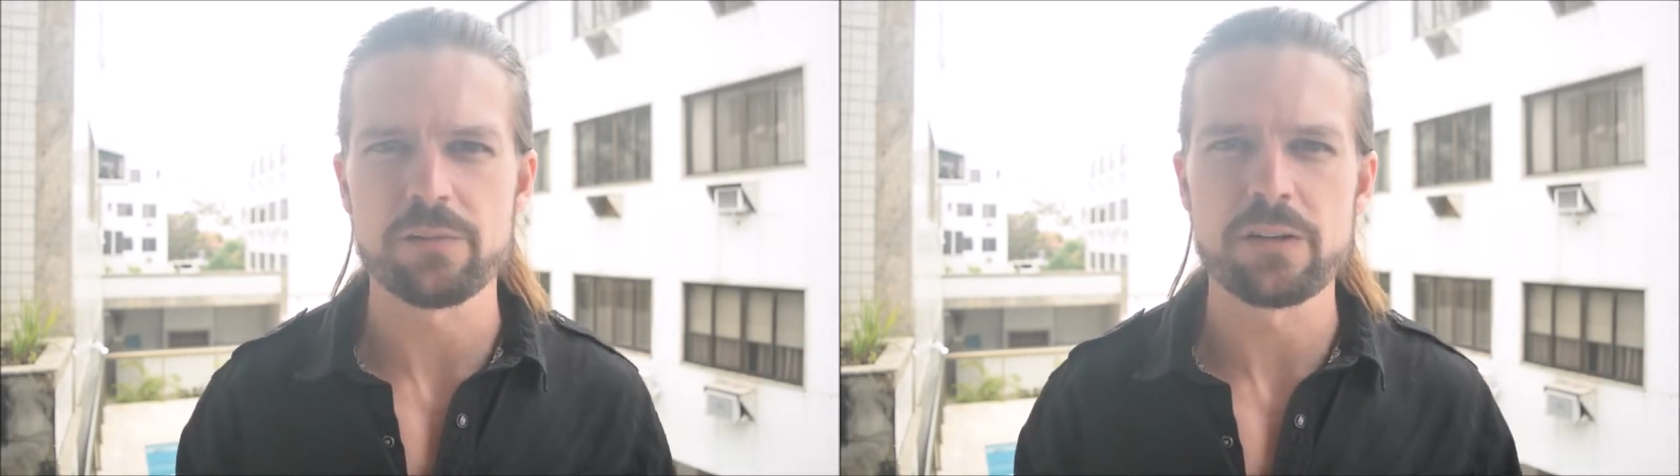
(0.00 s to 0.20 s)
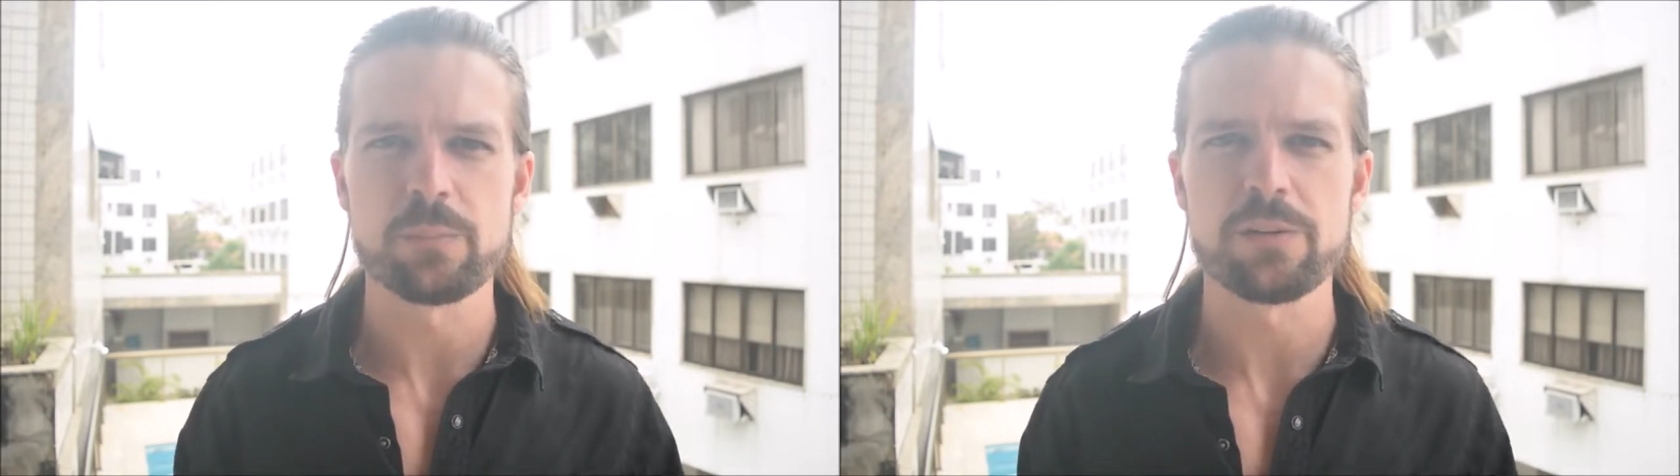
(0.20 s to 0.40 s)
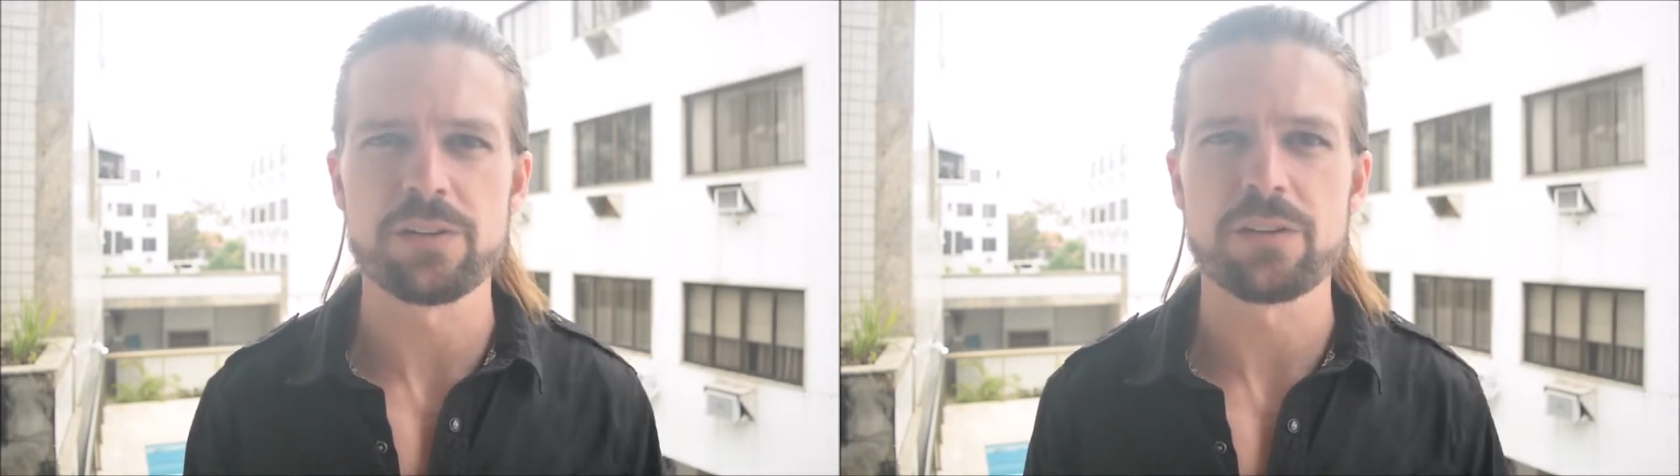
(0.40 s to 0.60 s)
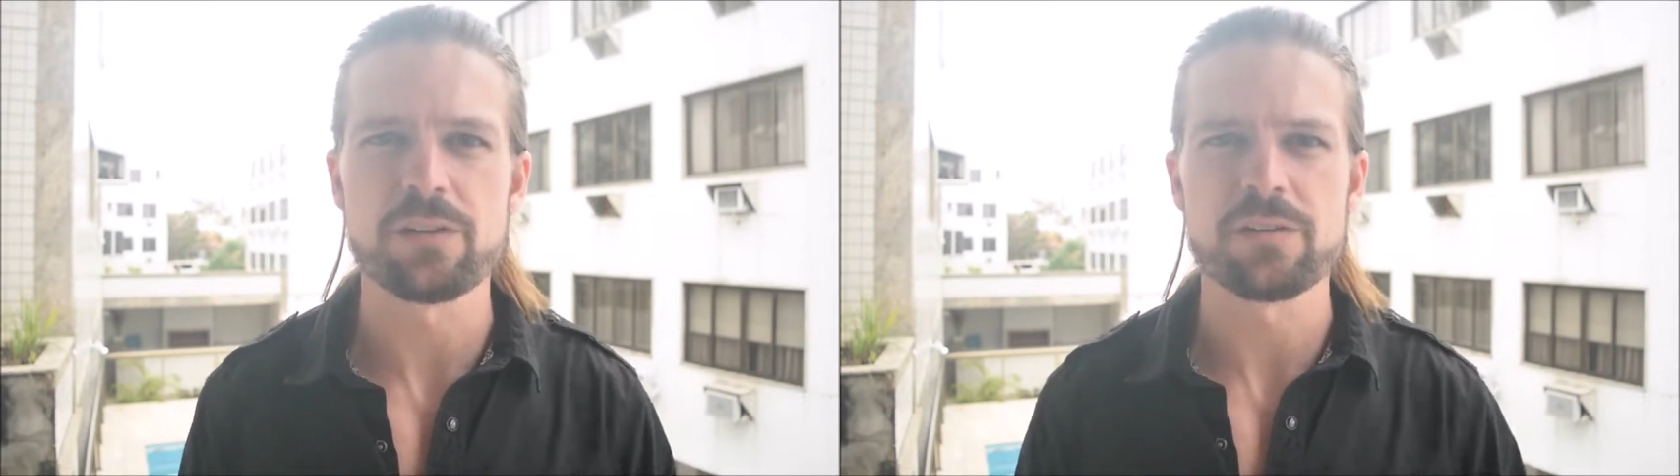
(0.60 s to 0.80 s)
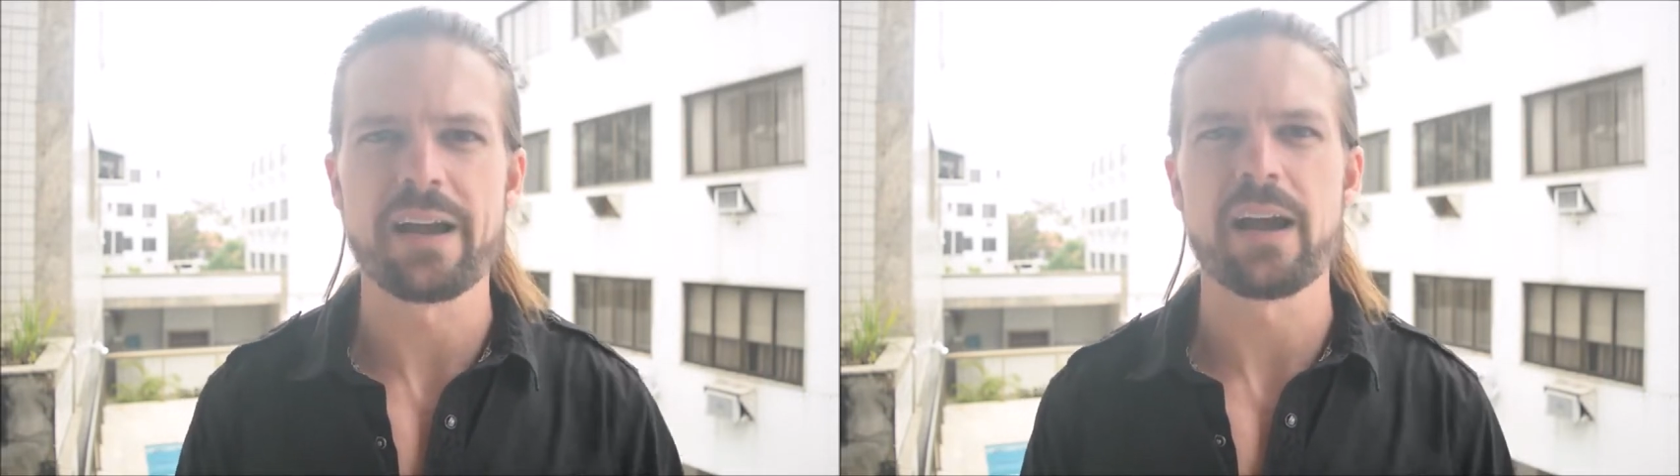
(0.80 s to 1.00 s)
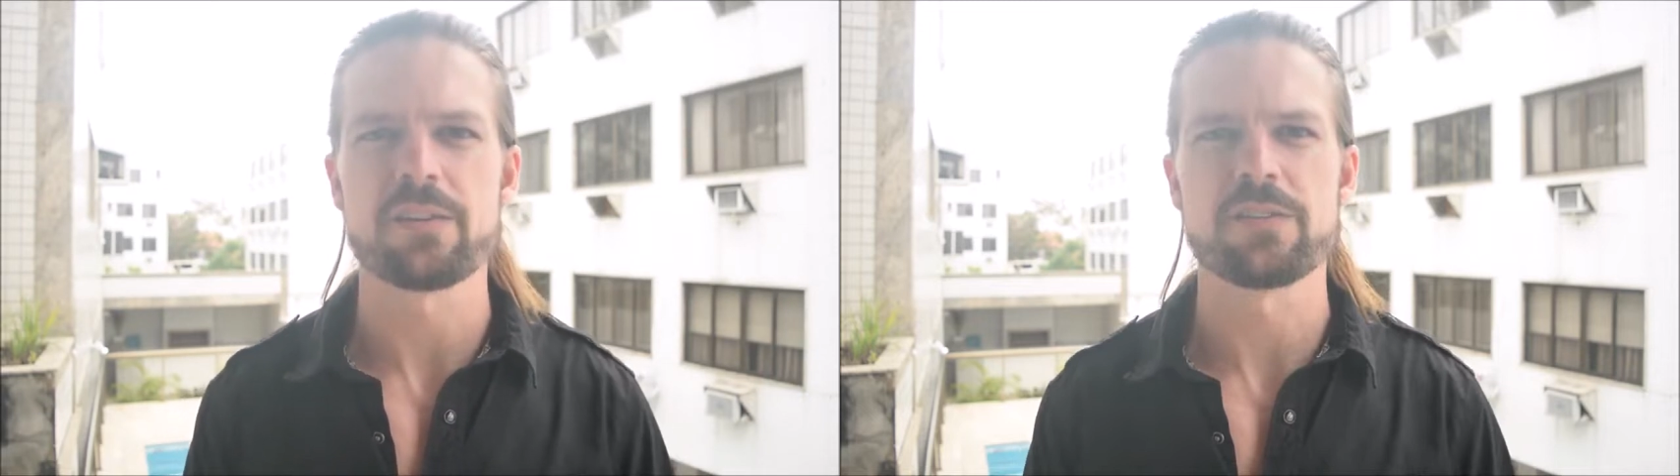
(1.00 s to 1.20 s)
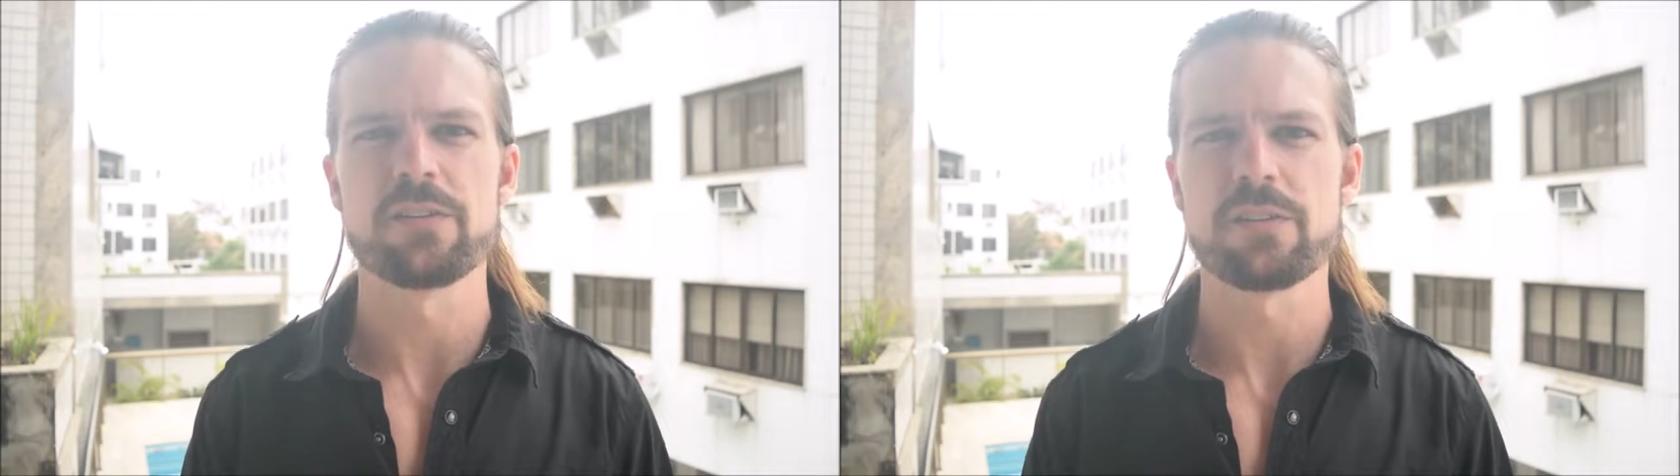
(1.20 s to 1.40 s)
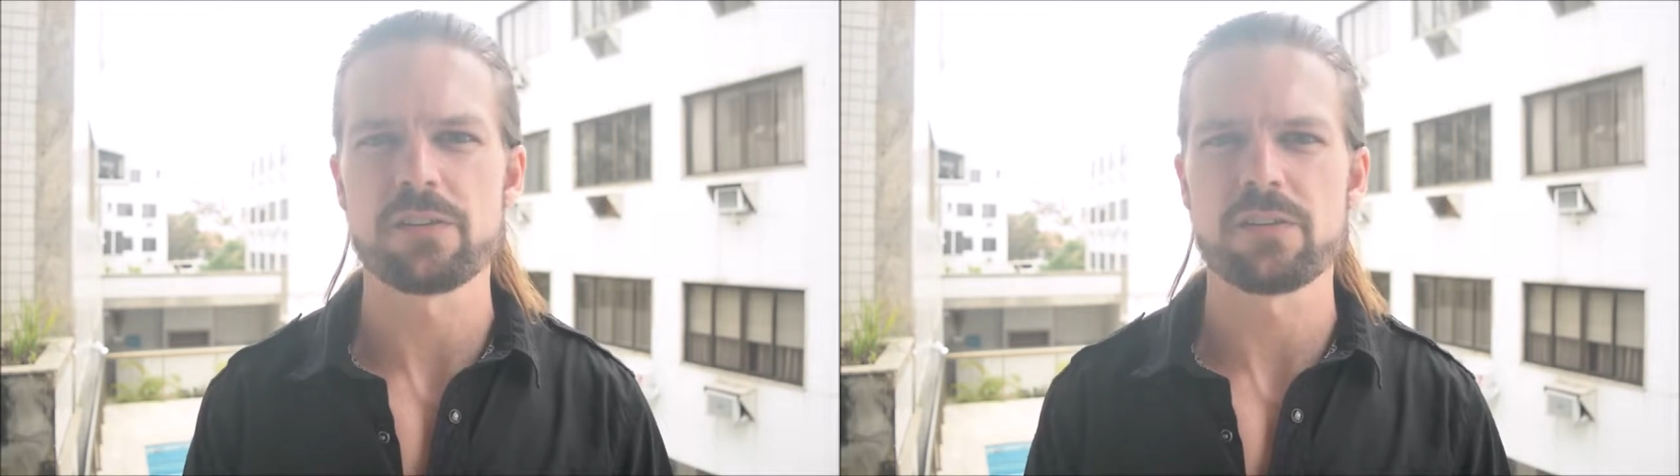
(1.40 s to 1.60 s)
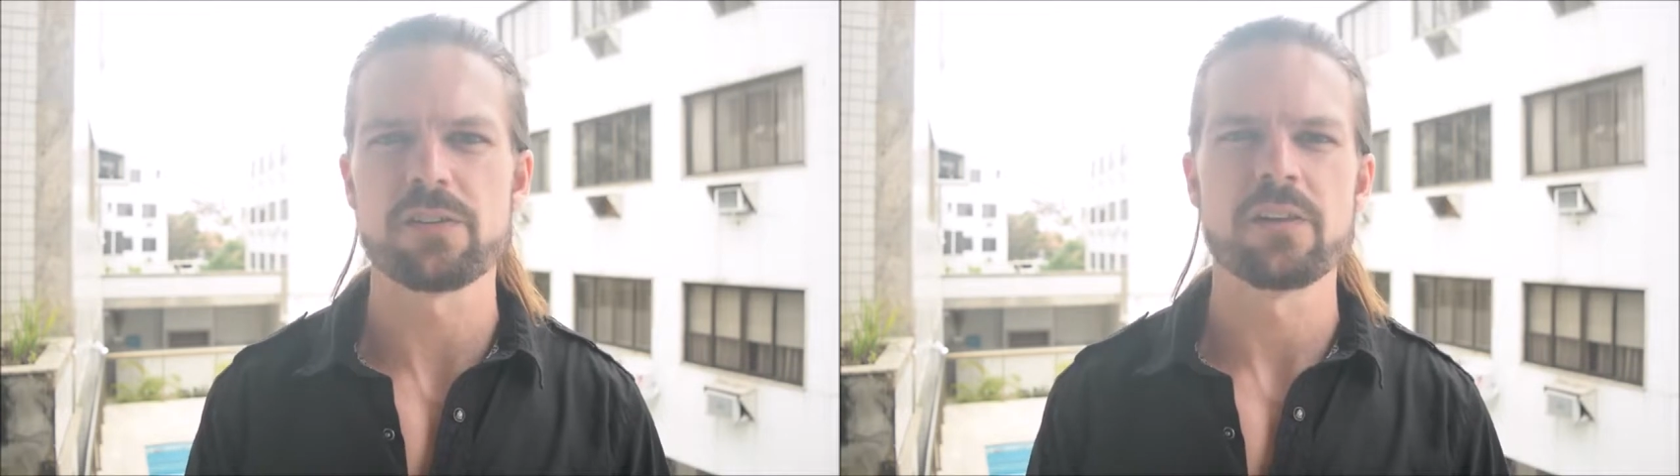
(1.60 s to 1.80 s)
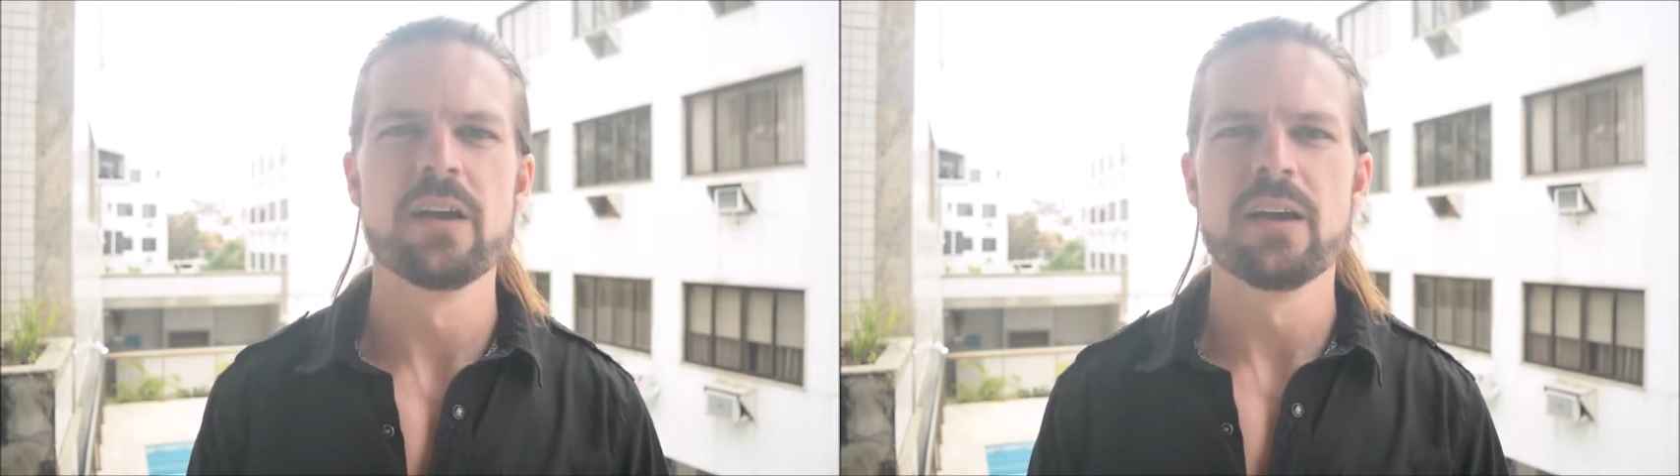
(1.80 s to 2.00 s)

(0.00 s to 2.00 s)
to any particular action, just this